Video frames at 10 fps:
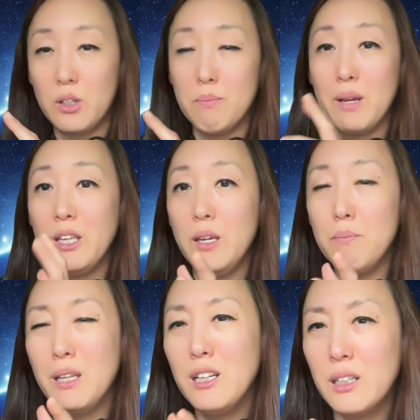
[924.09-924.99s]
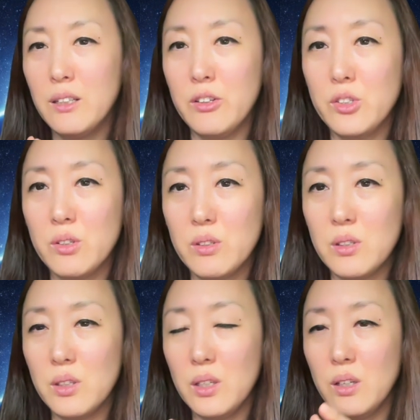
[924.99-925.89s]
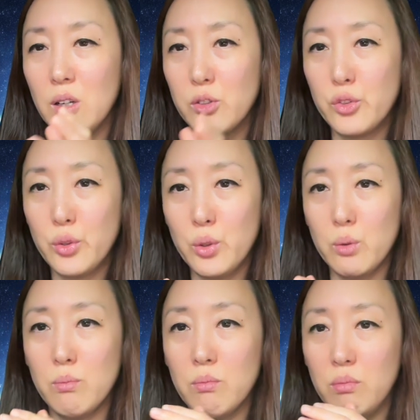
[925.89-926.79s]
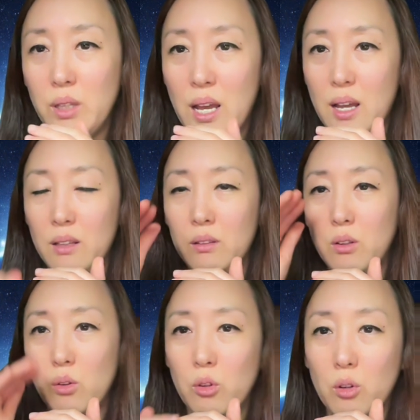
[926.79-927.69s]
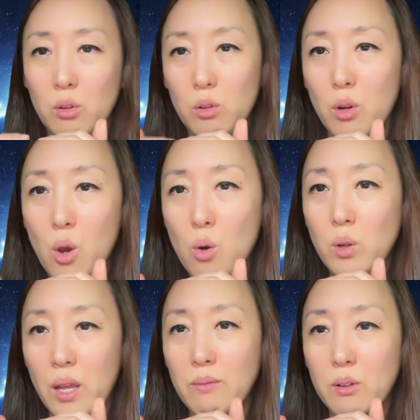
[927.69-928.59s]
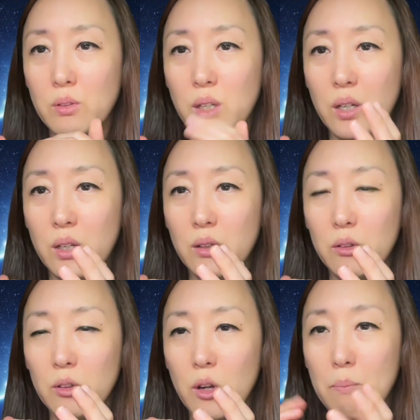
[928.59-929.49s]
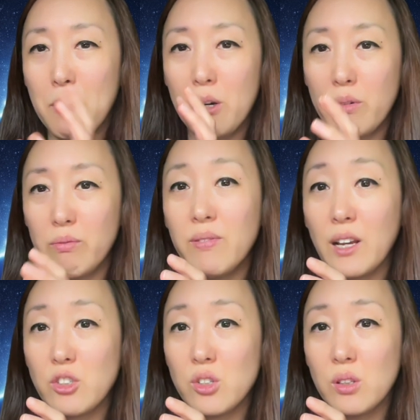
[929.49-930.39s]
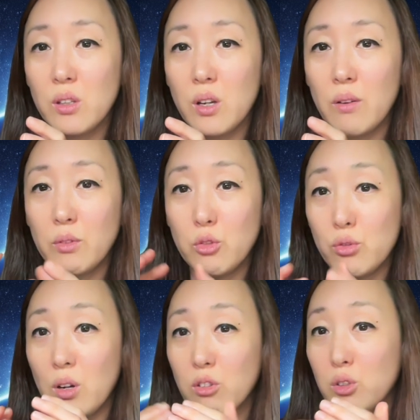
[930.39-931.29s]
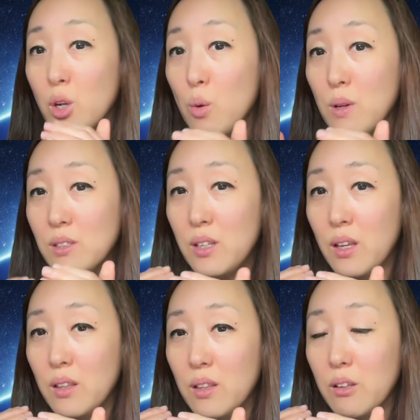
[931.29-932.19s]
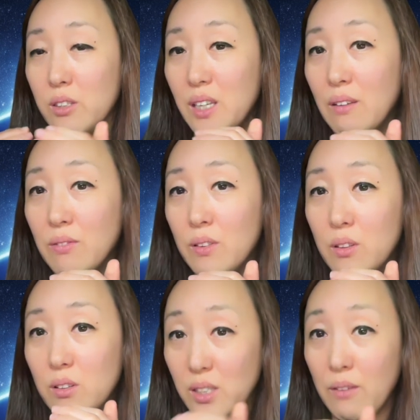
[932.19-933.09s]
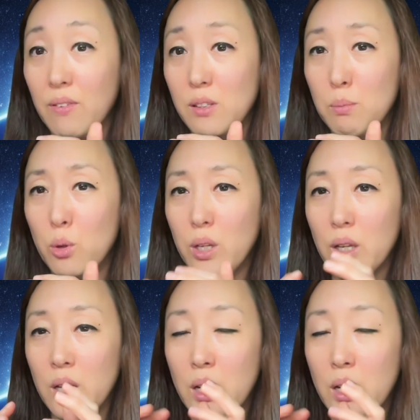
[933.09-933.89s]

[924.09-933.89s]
Many clinicians assume that the low levels are a better reflection of the drug's lowest and the safest point.